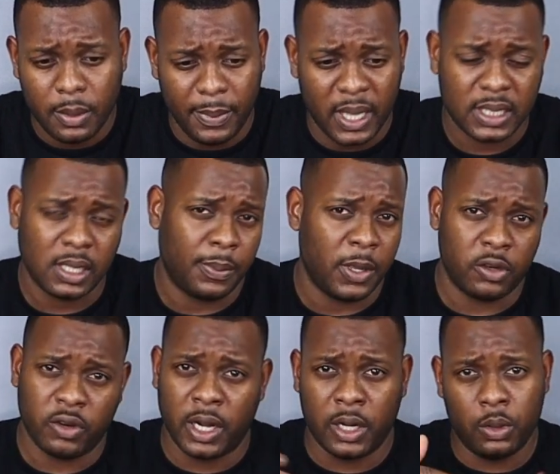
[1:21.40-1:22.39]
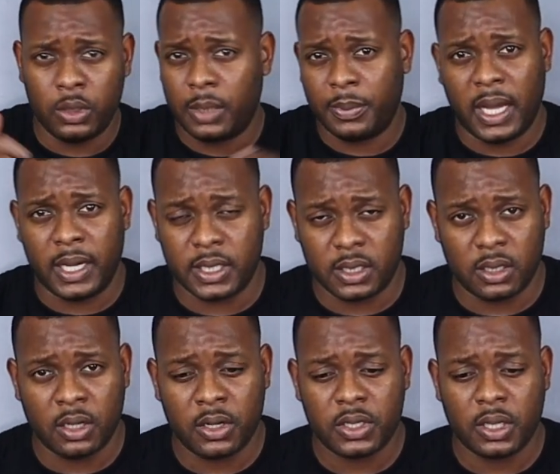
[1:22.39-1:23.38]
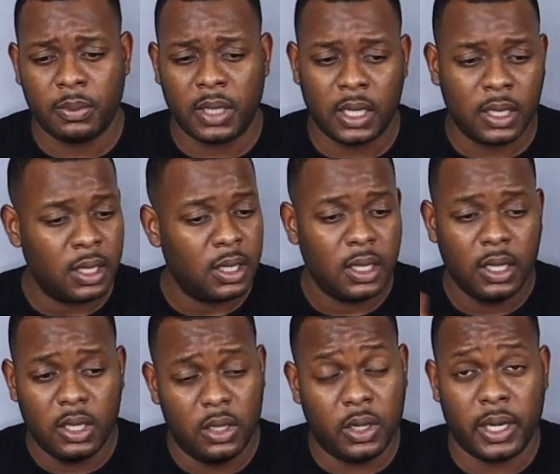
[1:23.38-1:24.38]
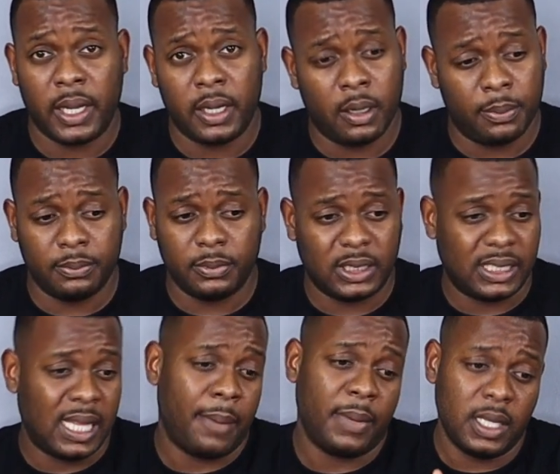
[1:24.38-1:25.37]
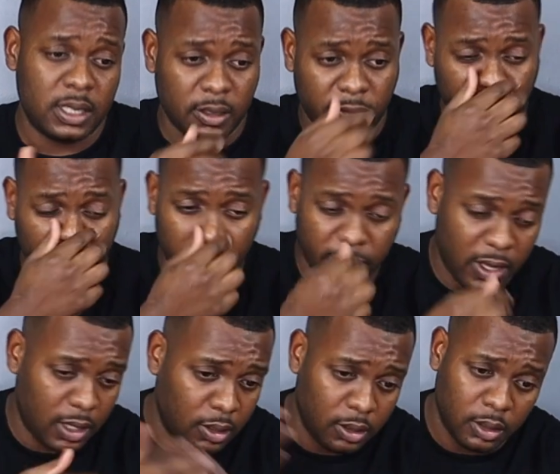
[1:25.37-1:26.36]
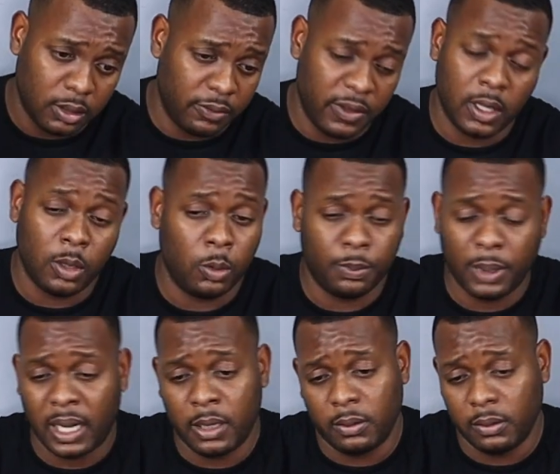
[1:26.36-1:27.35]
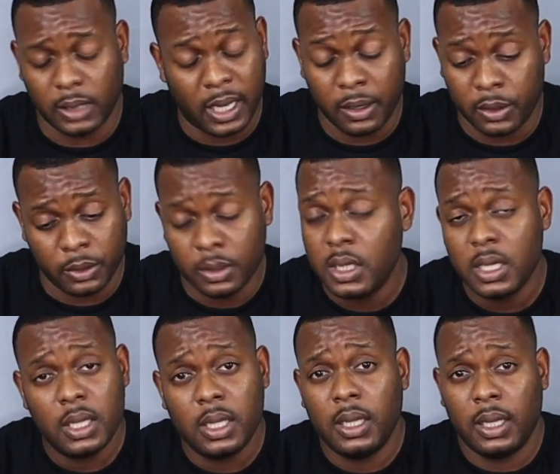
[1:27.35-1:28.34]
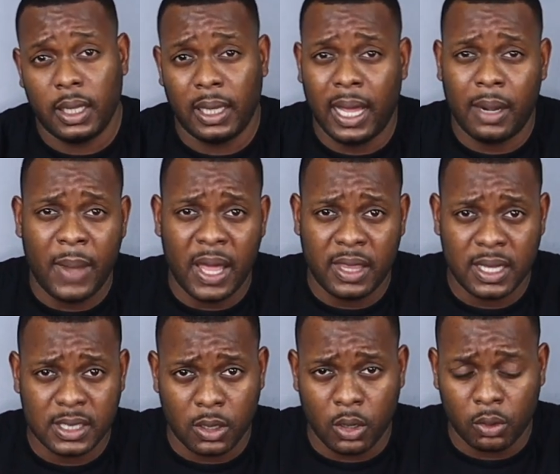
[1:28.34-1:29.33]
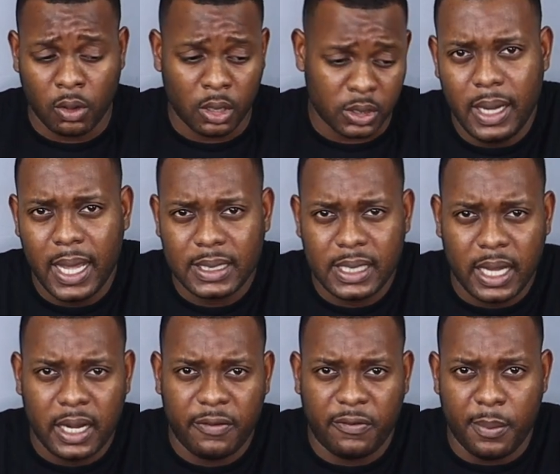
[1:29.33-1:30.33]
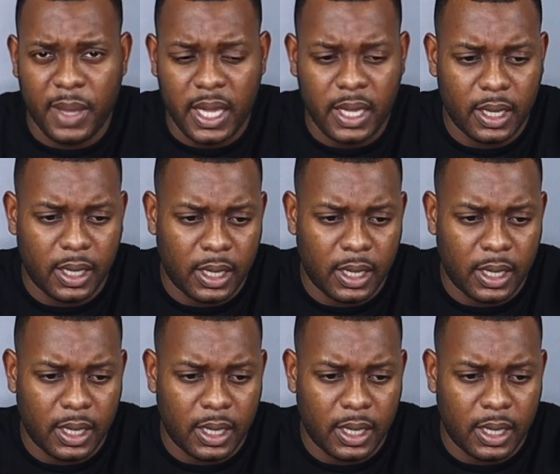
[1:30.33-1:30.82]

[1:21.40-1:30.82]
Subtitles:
messed up and you're trying to do some kind of stunt or something, you could end up slamming into the front of the vehicle. The vehicle probably, I don't know. A lot of bad things could go wrong. Next negative for me,